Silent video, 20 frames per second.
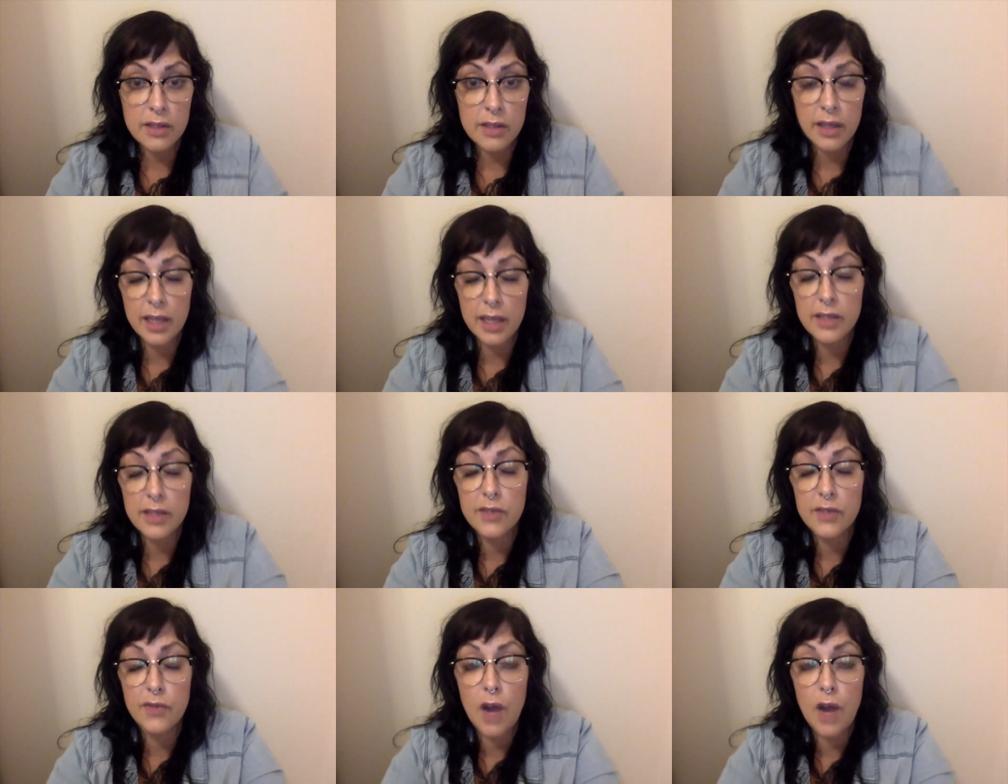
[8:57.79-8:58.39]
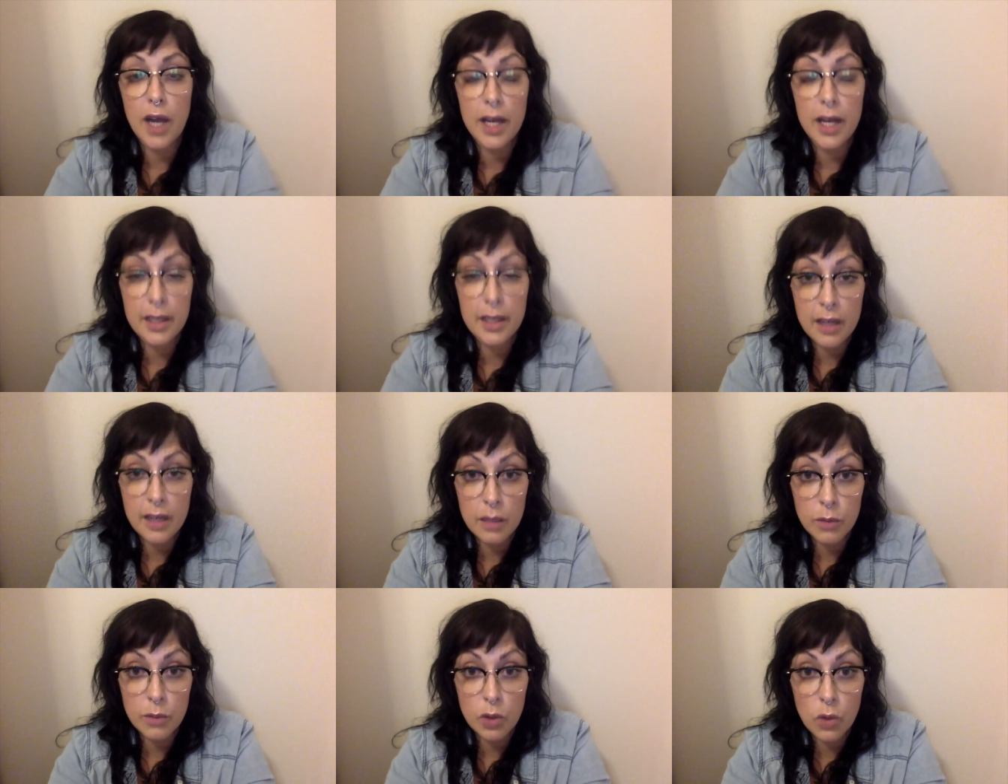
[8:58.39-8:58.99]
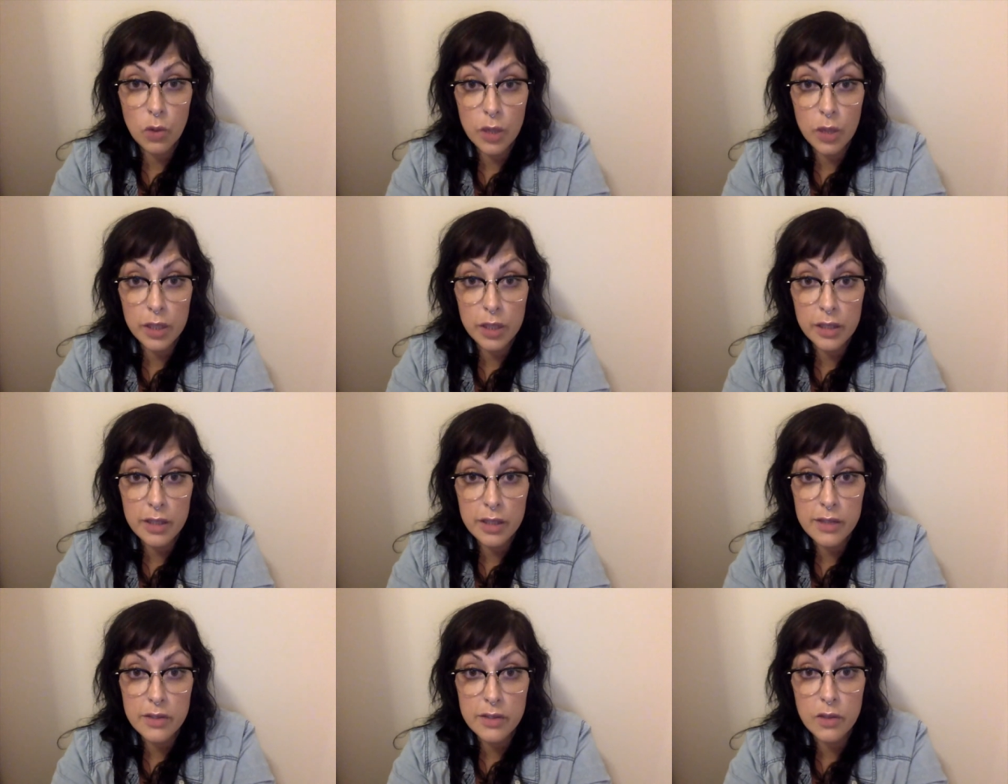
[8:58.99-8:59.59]
Today's Friday that I'm recording
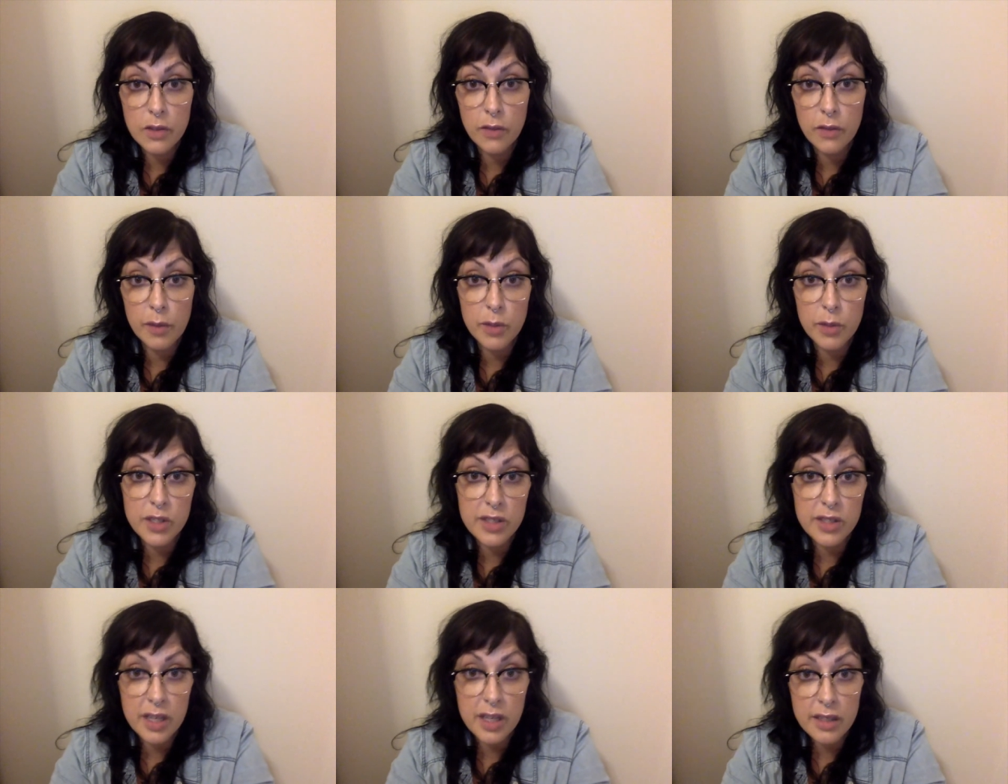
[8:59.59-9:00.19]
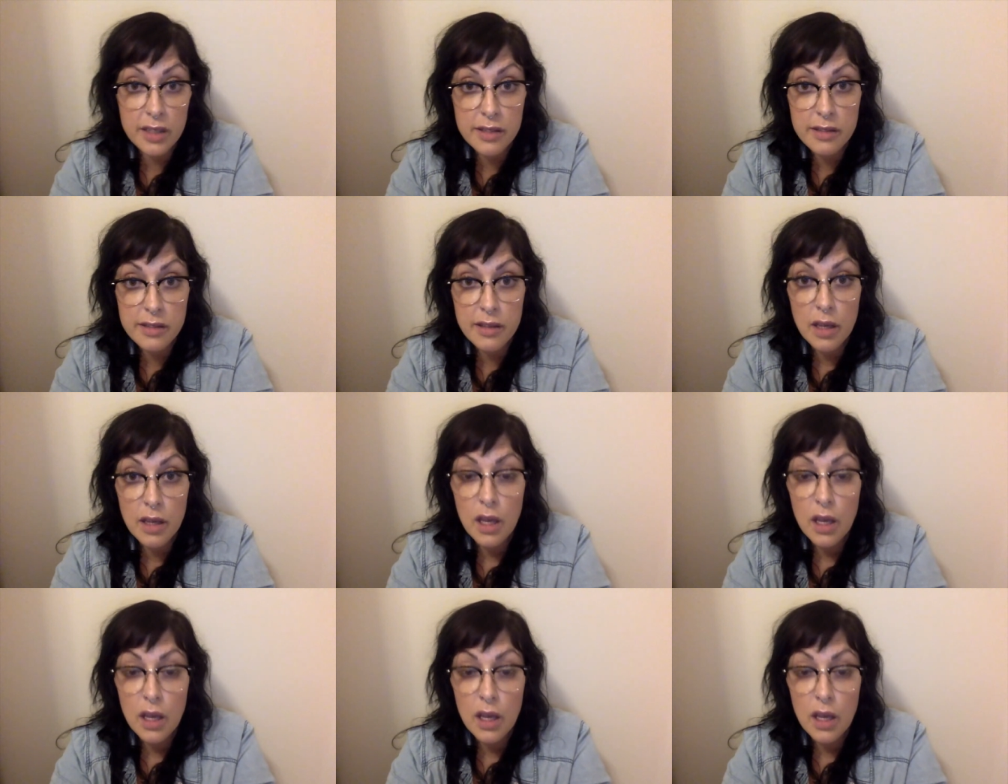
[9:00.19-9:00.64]
this, November 6th.